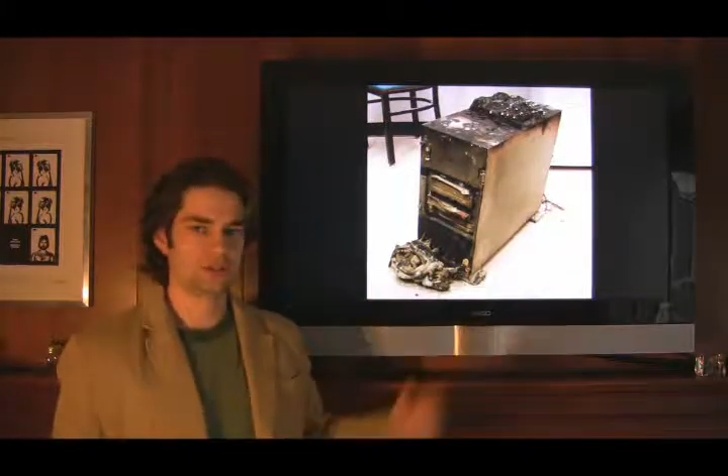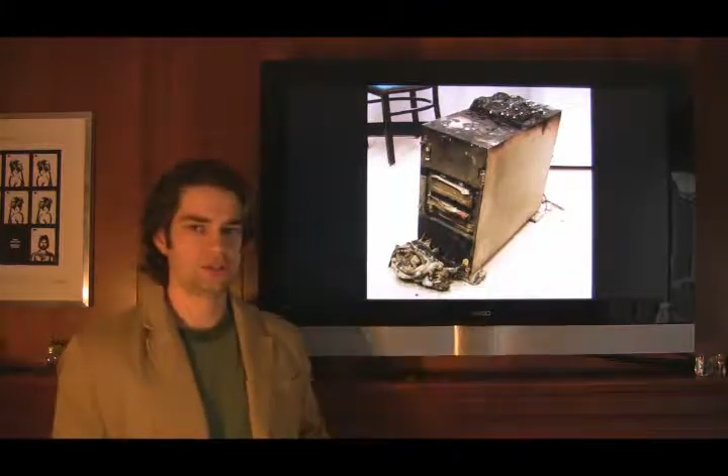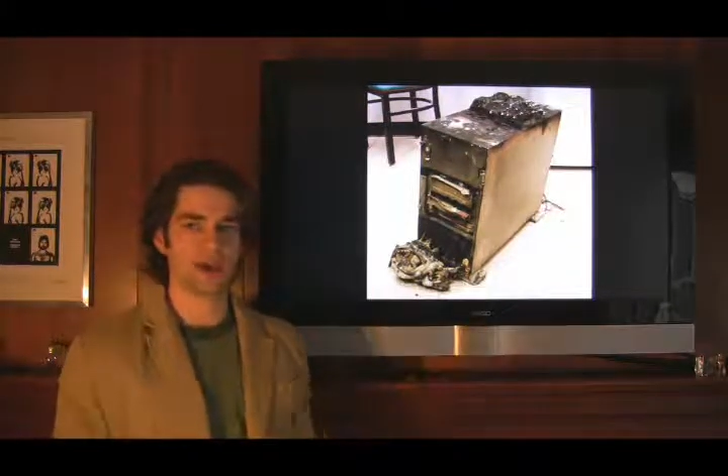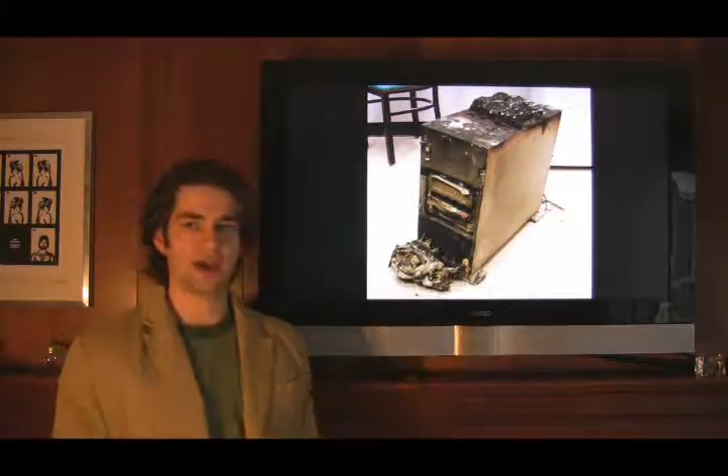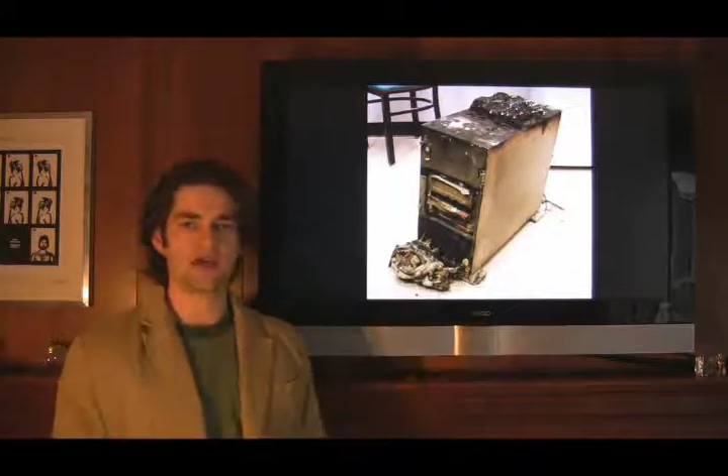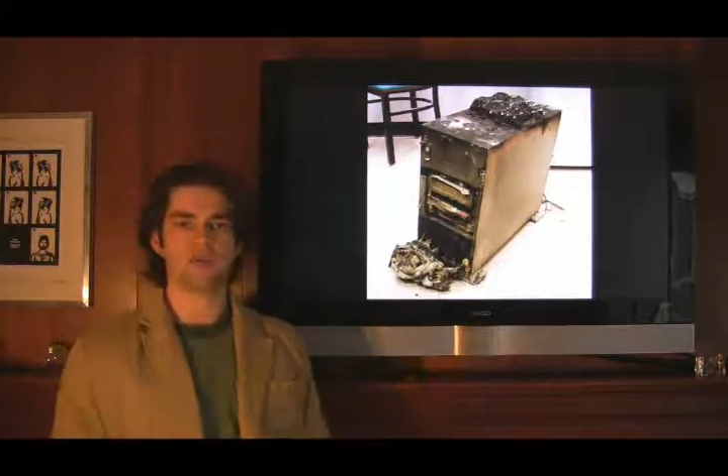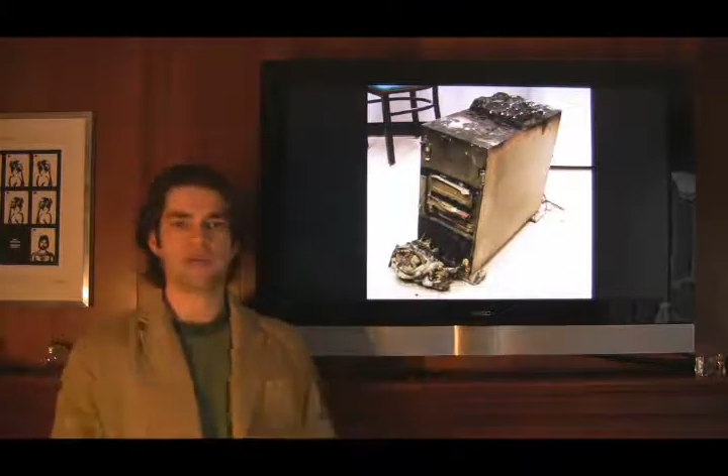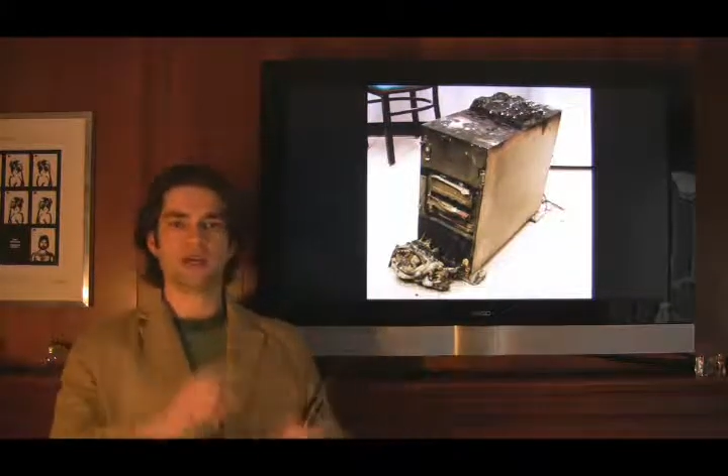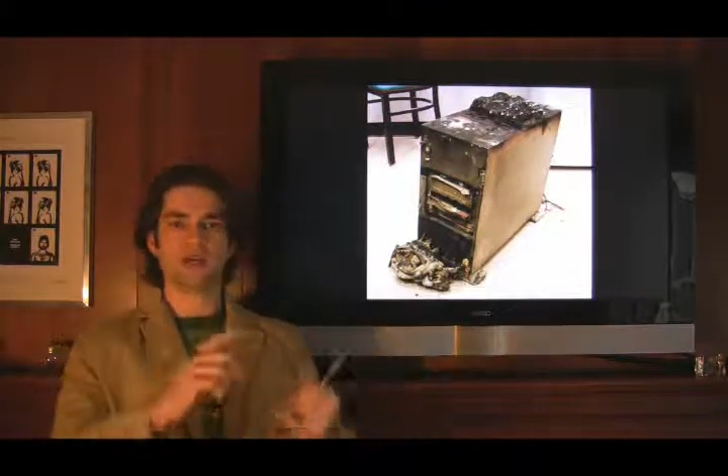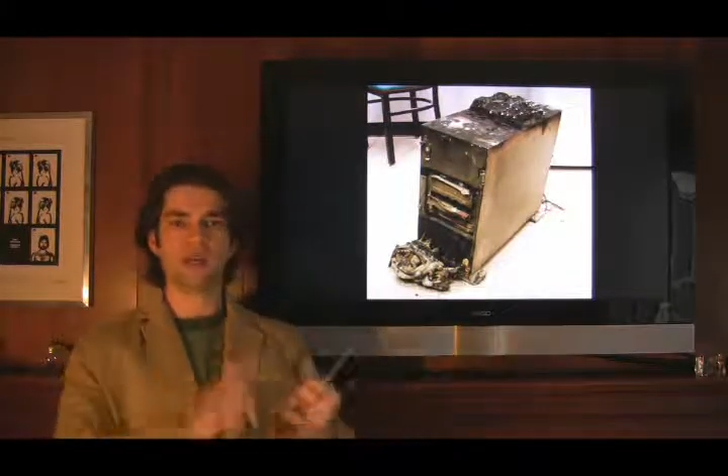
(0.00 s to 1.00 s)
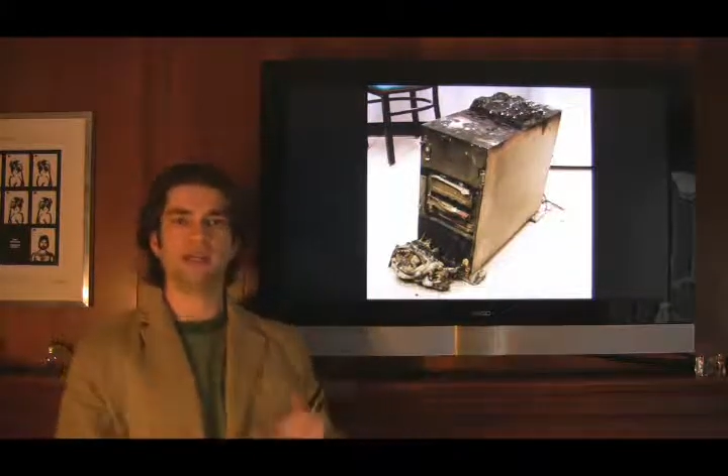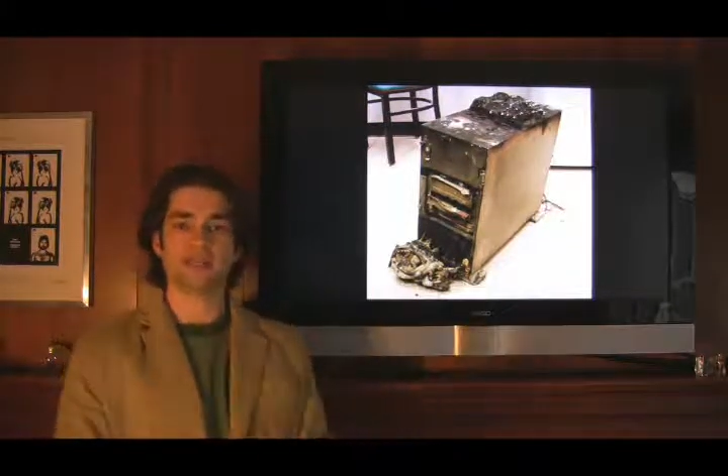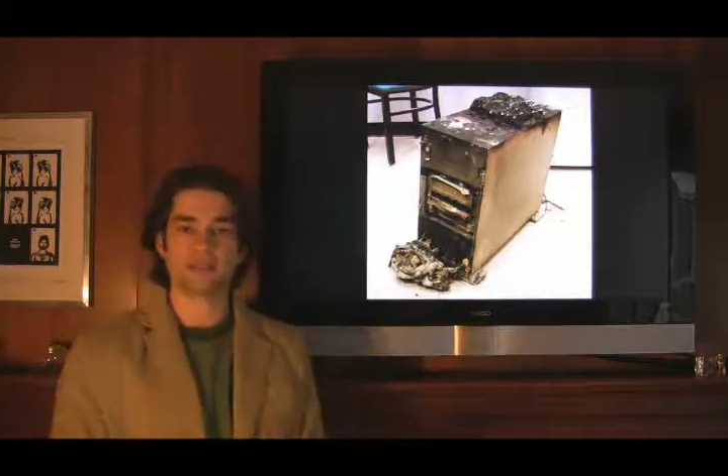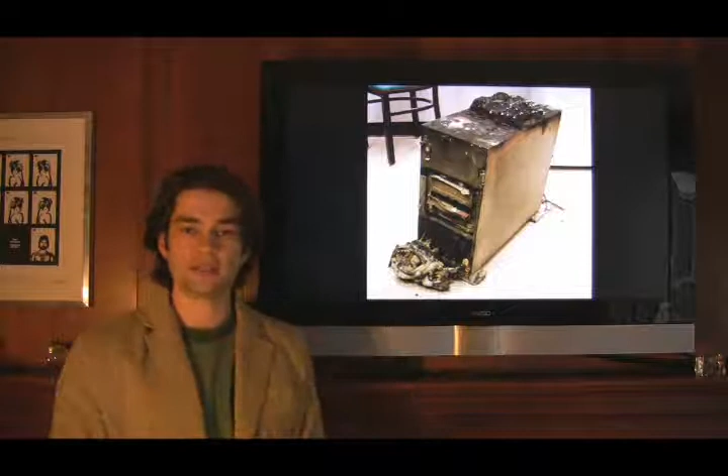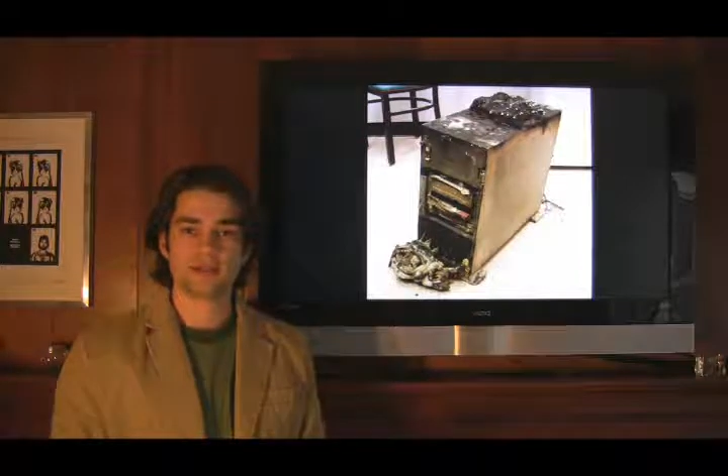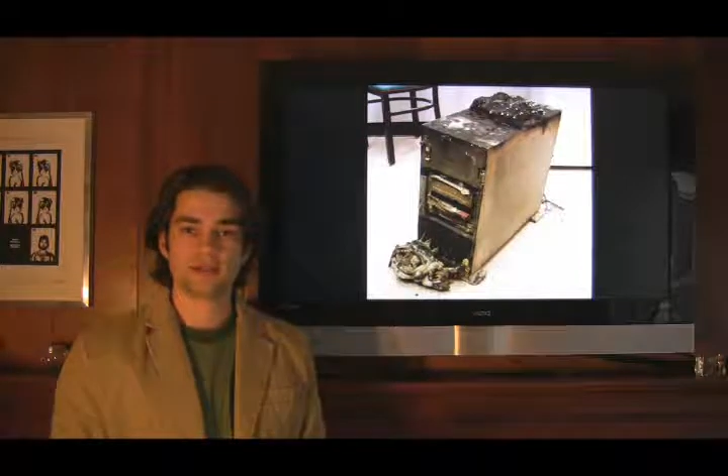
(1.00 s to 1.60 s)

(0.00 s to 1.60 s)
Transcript: You have heat.